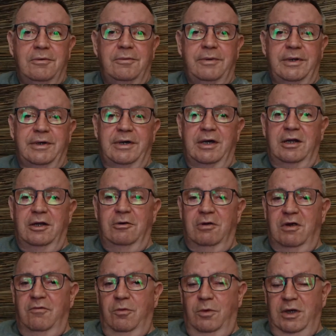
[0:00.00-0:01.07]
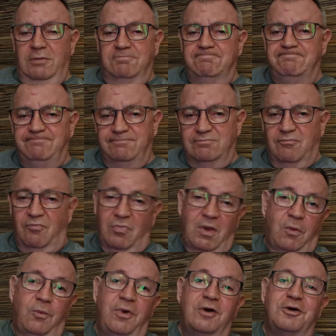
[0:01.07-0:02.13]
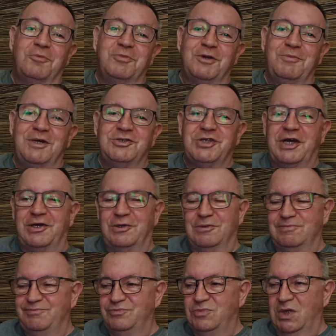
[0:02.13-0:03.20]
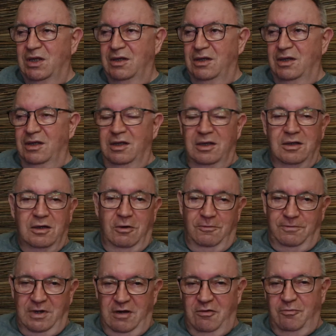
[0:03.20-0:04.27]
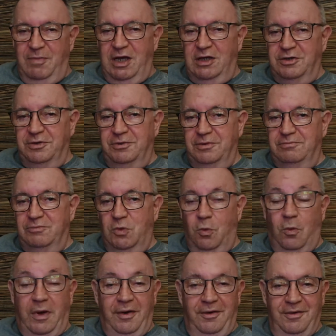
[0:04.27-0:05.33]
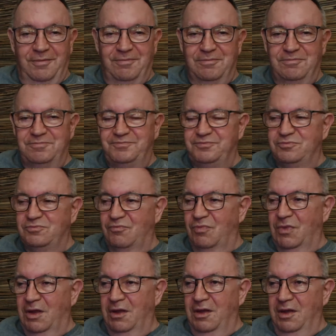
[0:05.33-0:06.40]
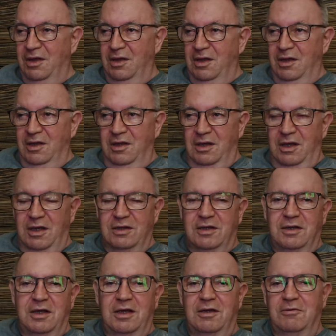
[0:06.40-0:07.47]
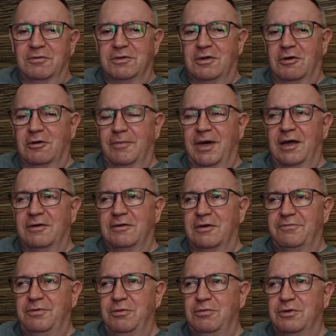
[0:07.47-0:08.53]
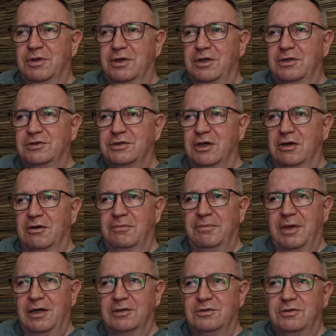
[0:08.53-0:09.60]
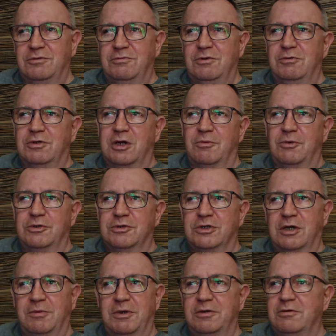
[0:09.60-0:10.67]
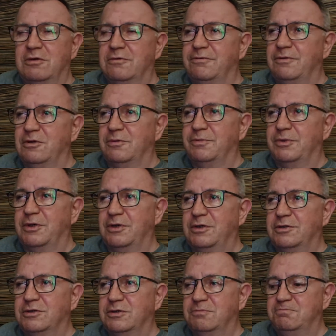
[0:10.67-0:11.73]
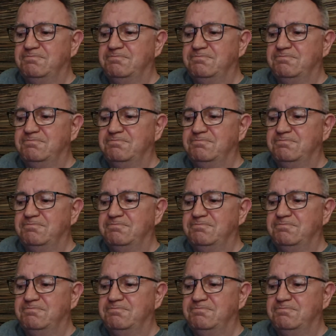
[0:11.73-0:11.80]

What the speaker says: Well, hello, everyone. Welcome to my channel. Hopefully everybody's doing well. And today I want to talk about a few things about a few newcomers coming to the Philippines.